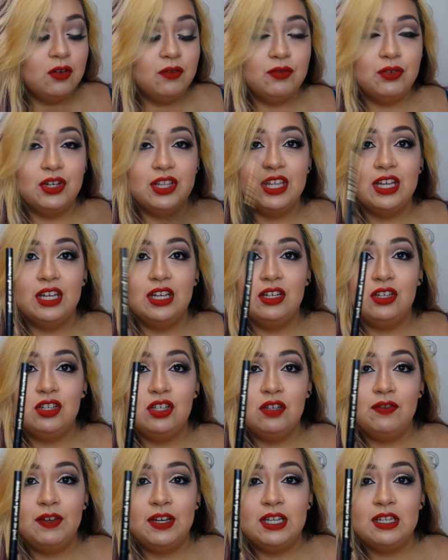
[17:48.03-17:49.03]
For the
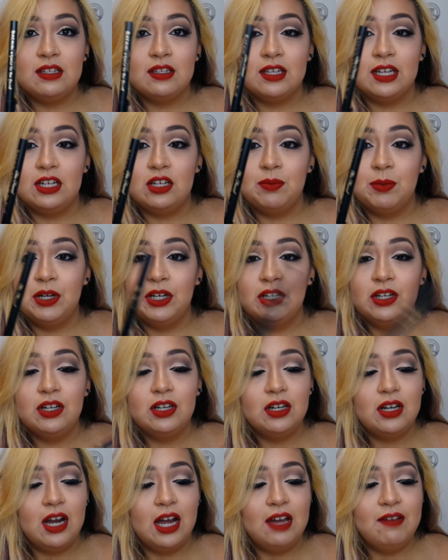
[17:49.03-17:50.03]
Too Faced Sketch
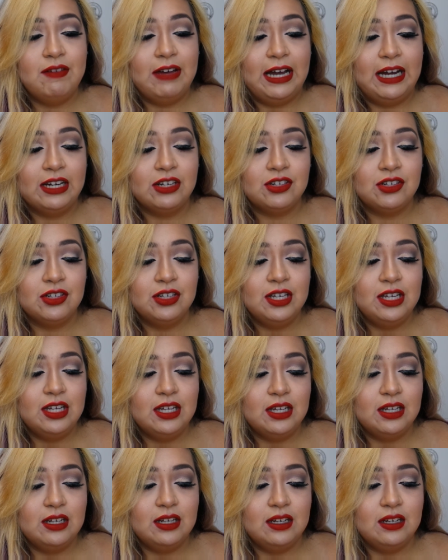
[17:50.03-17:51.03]
Marker, I've actually
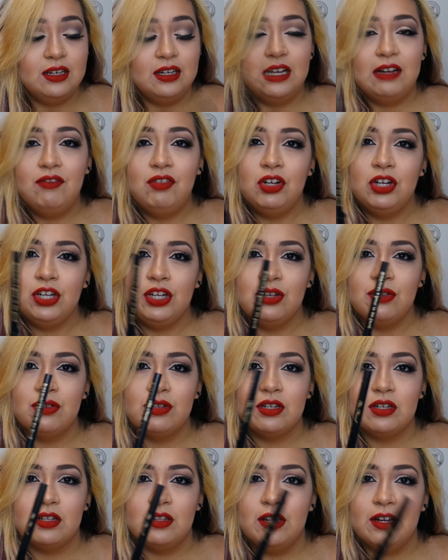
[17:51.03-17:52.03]
never
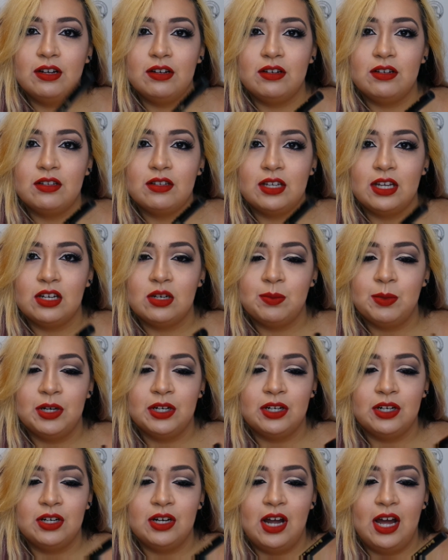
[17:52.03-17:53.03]
used their sketch
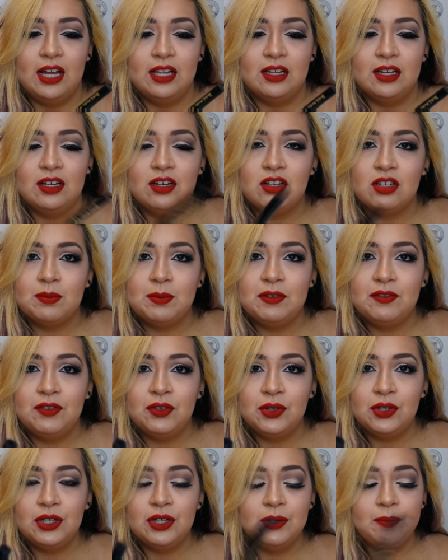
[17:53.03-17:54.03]
marker eyeliners
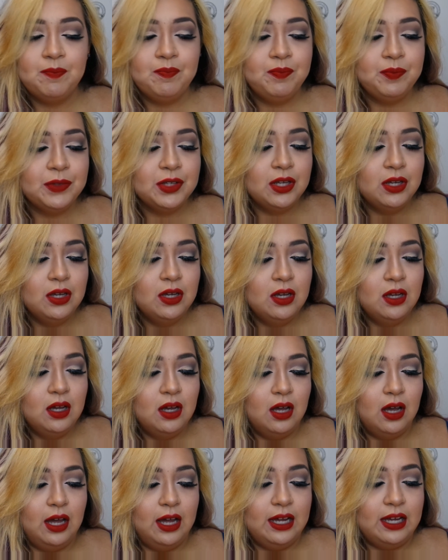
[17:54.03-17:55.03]
before.
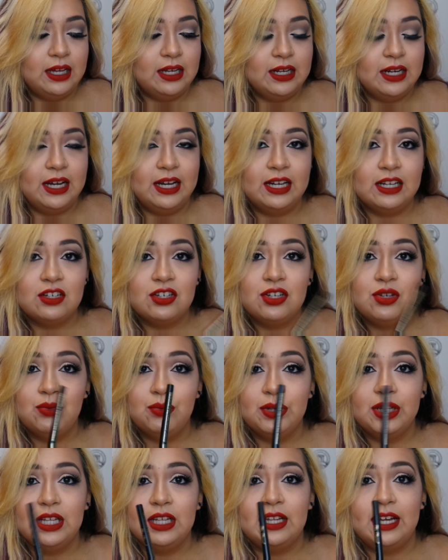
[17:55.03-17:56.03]
And I actually
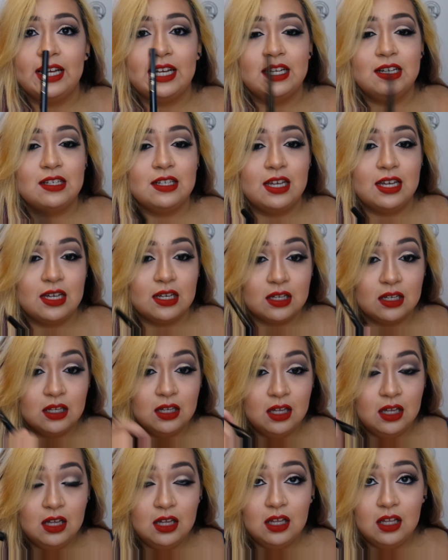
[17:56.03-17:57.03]
really like it. It's like
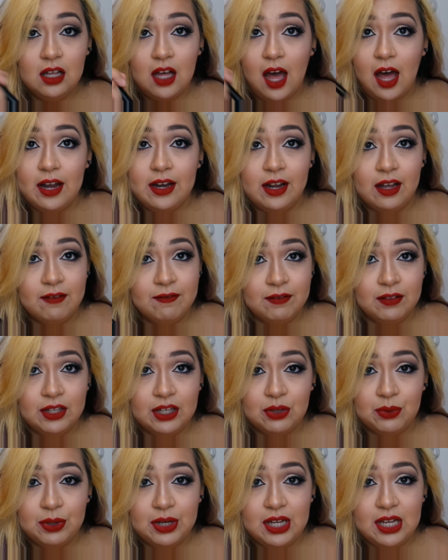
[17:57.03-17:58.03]
enough
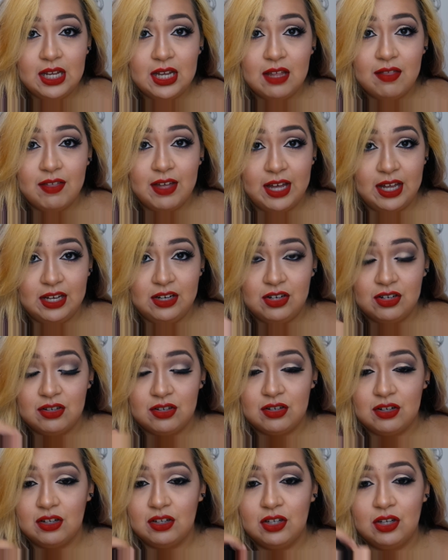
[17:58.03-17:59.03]
liquidy that it
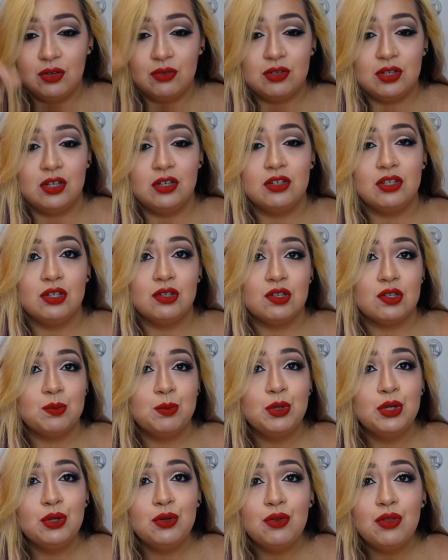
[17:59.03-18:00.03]
just goes on so
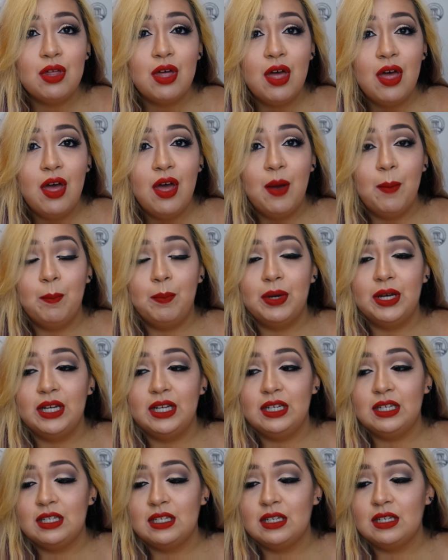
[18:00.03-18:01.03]
smooth,
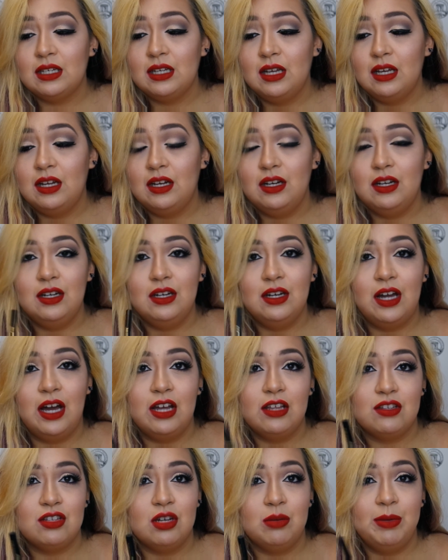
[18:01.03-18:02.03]
but
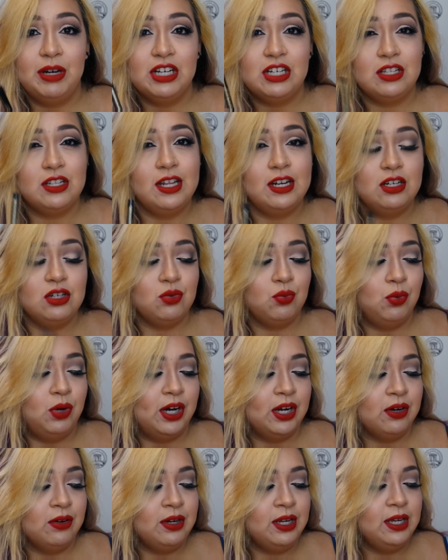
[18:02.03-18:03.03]
not so much that it's
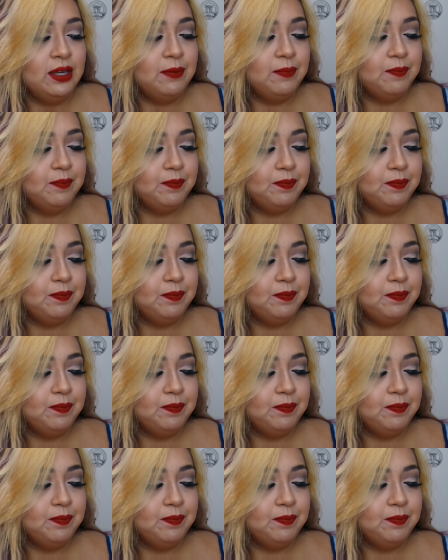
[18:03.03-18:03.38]
watery.